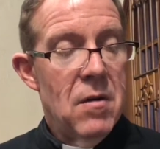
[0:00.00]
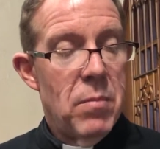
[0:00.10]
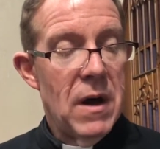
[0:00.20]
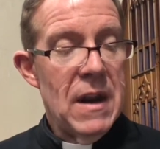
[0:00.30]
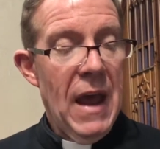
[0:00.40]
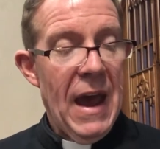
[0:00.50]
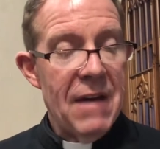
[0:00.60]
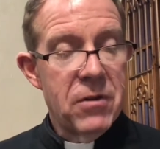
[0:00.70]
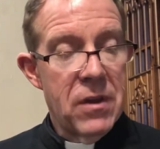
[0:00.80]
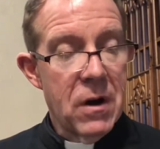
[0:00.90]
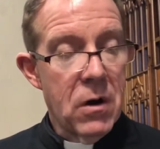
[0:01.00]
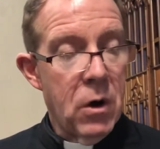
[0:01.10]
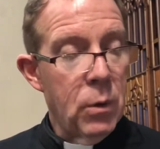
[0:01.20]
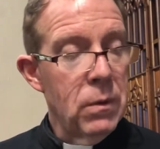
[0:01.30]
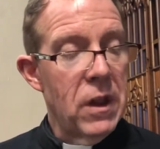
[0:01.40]
but after their
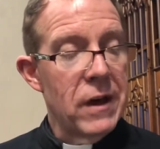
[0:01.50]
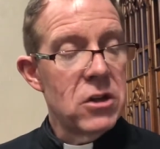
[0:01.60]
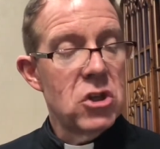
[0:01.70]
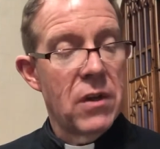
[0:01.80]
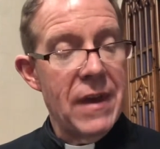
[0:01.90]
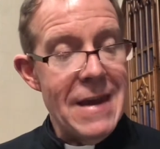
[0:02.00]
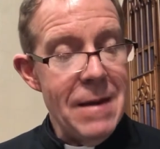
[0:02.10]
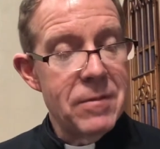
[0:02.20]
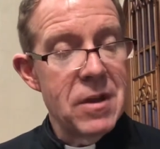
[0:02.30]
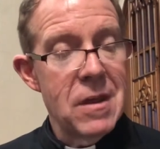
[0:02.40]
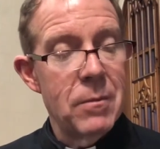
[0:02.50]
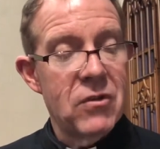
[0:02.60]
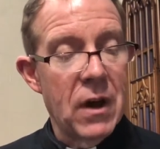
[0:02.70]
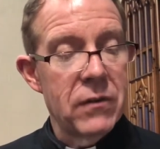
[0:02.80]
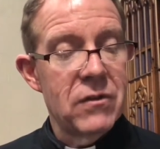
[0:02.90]
own lust shall they heap to
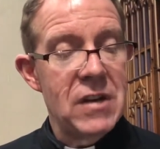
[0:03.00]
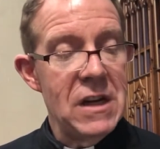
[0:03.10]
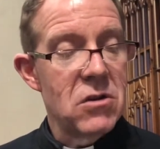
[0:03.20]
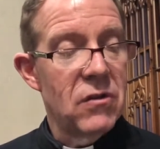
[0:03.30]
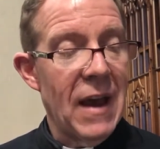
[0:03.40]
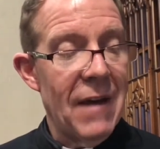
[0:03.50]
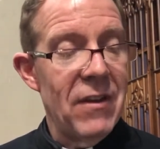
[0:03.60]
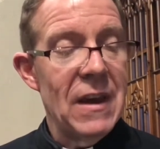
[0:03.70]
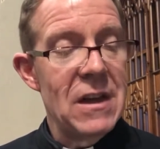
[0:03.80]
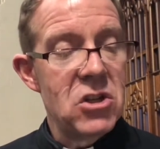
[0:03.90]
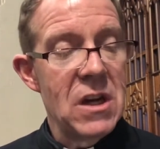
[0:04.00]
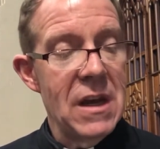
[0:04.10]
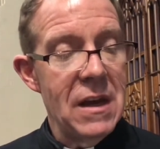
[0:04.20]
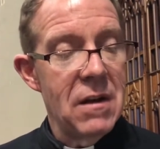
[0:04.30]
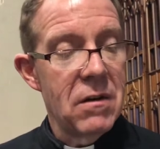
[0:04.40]
themselves teachers having itching
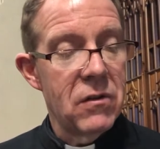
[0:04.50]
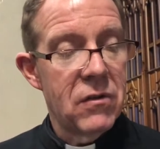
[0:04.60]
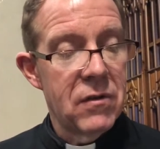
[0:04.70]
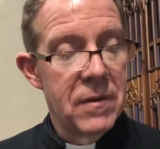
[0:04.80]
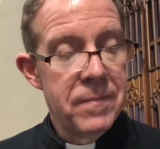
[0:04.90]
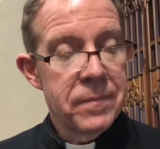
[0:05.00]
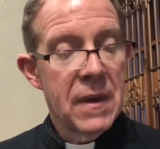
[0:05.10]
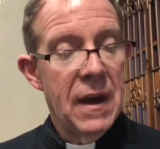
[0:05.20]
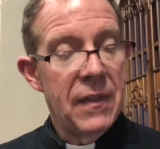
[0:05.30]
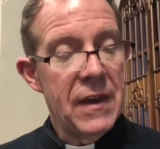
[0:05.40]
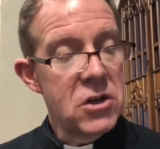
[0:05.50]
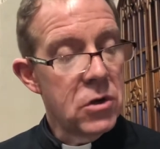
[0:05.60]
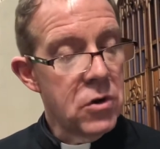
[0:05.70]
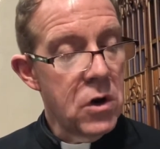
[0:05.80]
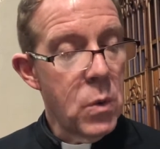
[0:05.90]
ears. They shall
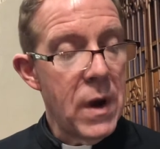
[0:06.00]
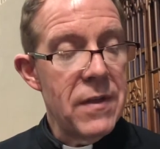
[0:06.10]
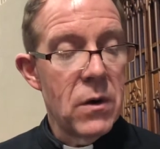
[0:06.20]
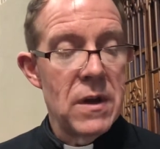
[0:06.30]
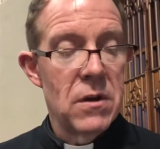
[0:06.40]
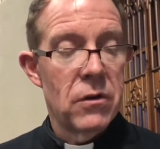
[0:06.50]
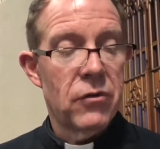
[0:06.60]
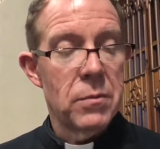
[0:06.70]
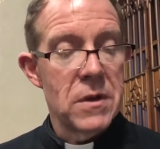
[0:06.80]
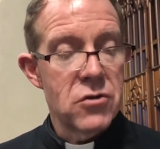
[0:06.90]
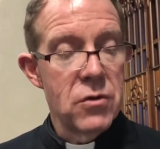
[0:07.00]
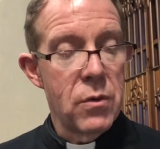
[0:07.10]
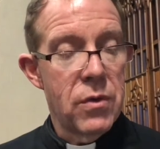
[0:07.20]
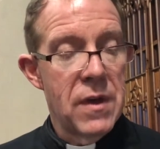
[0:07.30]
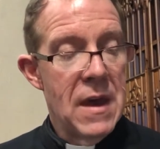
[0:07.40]
turn away their ears from the
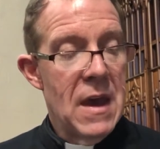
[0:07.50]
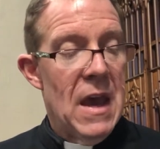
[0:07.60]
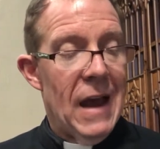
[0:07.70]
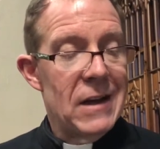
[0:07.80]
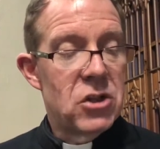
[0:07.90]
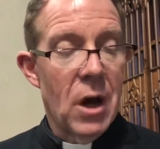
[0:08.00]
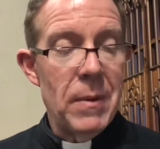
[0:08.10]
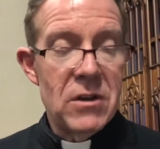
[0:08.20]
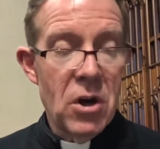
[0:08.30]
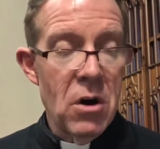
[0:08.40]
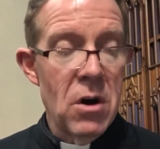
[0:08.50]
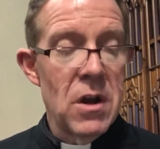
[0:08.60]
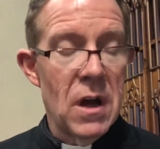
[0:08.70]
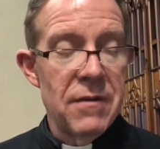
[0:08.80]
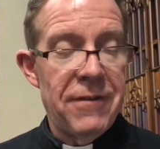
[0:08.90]
truth and shall be turned
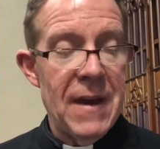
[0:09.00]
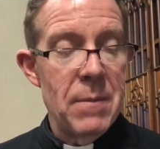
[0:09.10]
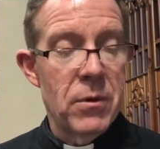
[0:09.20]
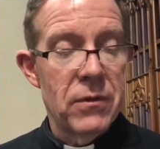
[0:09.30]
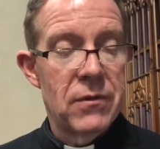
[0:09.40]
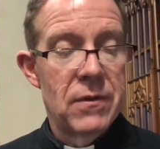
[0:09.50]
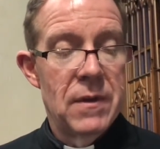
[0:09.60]
unto fables.